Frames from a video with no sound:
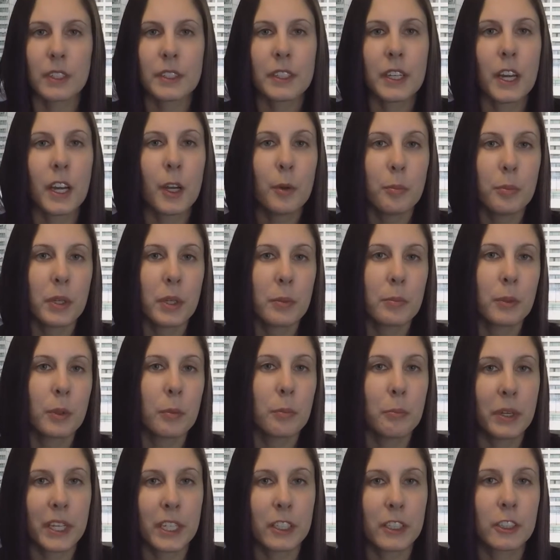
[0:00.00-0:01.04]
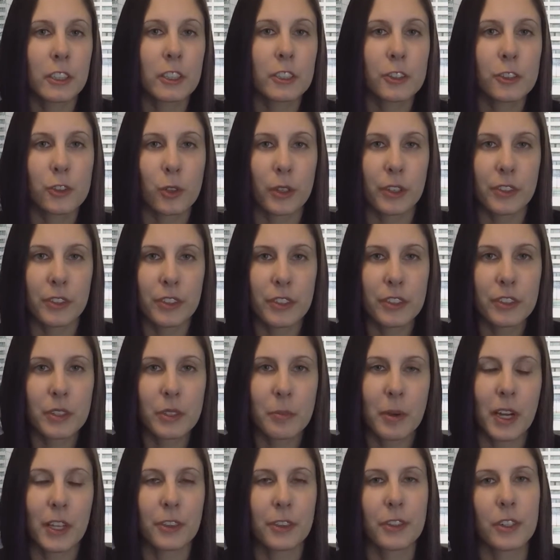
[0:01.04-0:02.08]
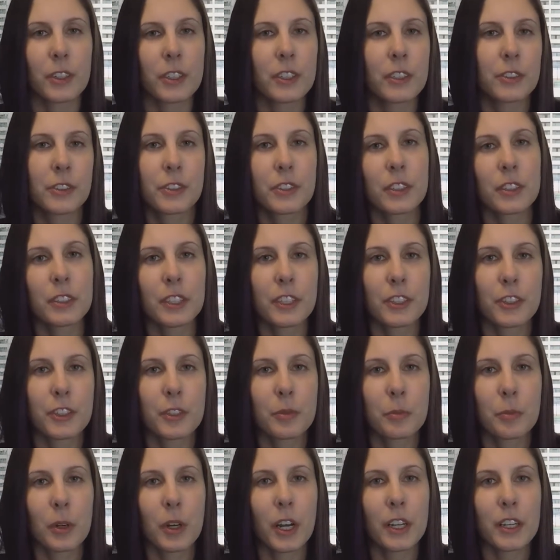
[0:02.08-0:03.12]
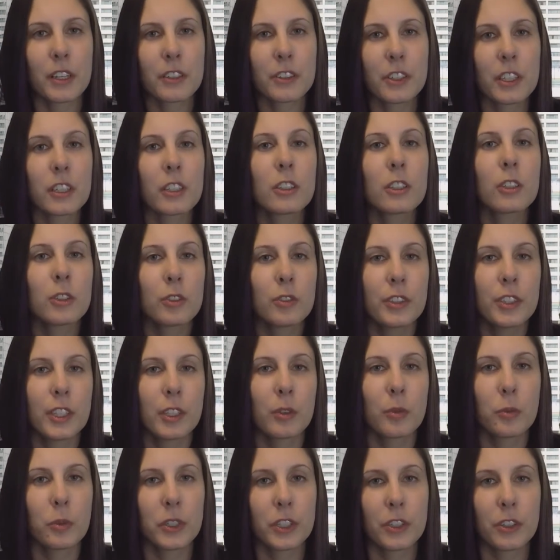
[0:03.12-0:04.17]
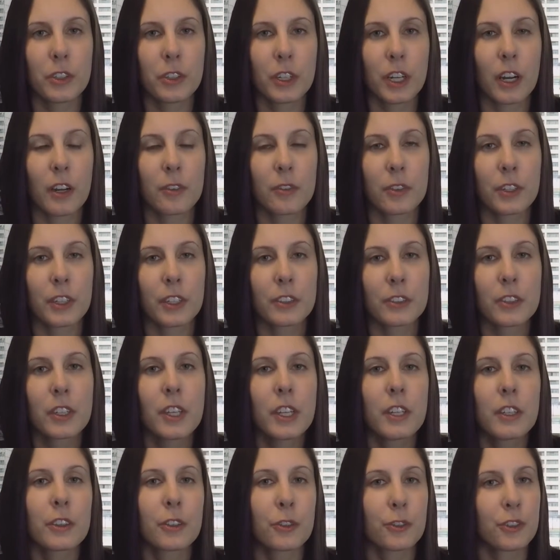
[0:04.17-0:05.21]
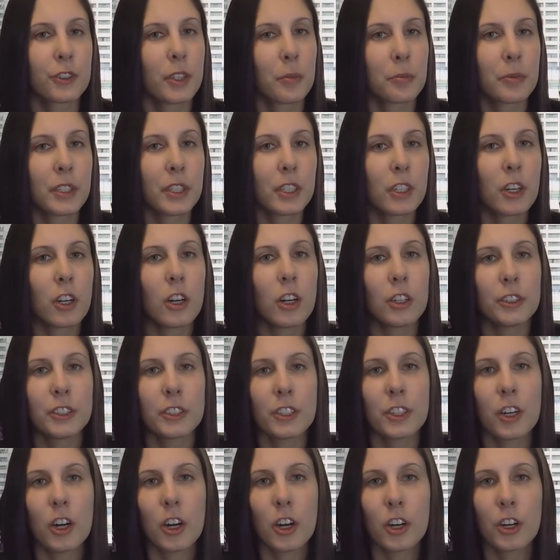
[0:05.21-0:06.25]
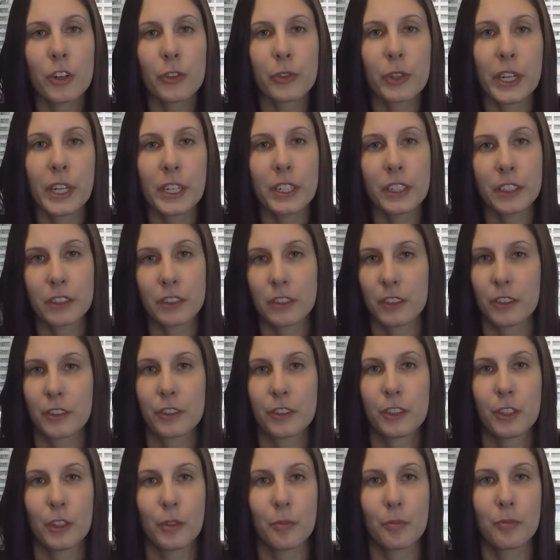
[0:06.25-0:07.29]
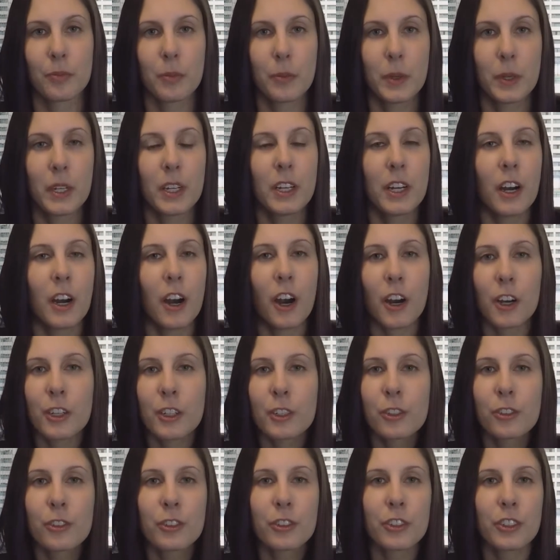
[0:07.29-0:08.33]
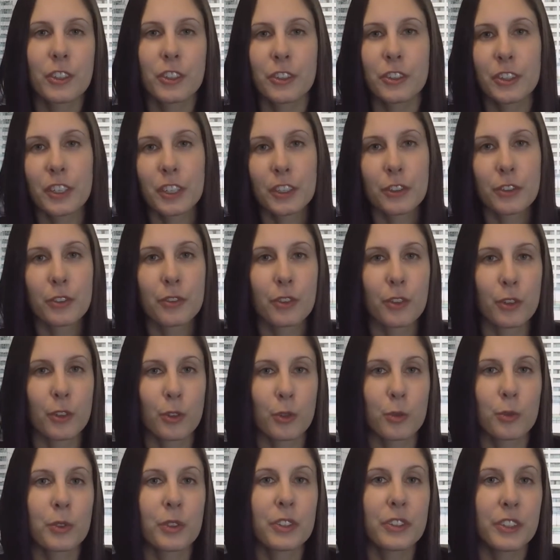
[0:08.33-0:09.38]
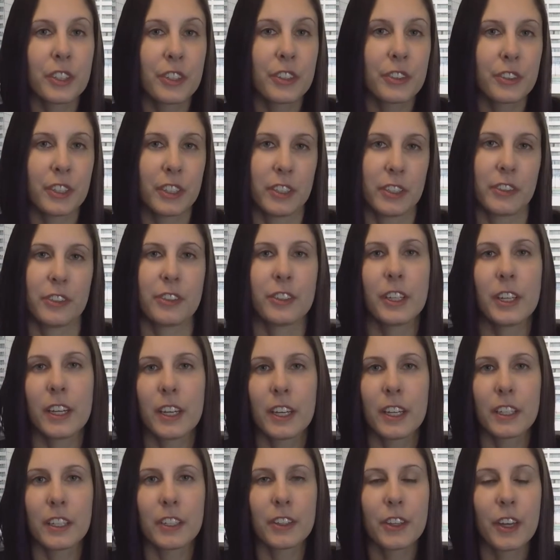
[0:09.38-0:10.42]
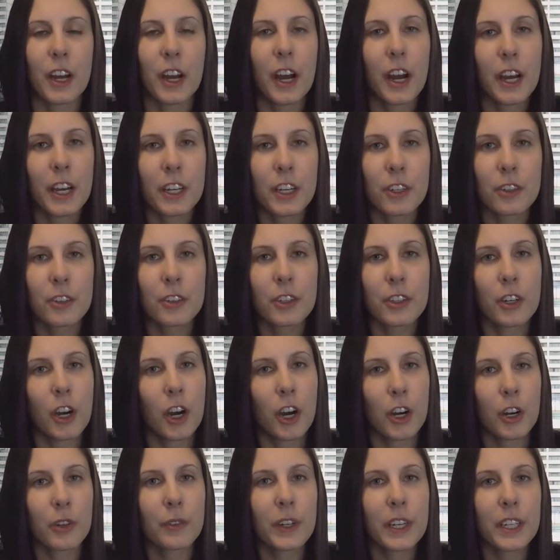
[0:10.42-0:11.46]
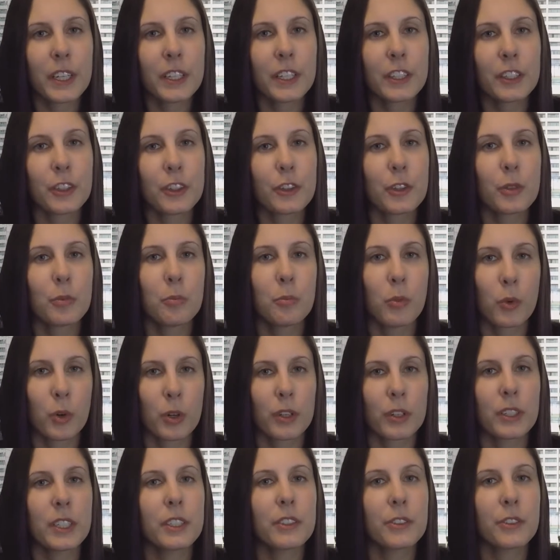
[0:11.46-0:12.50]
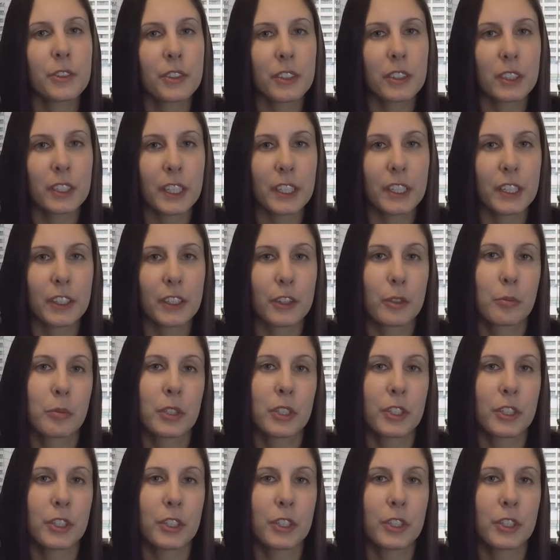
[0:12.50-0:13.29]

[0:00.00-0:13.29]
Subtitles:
To help people make good choices about their insulation products, including window coverings, there's something called an R rating system. R usually stands for resistance, and the higher the R rating, the more insulating the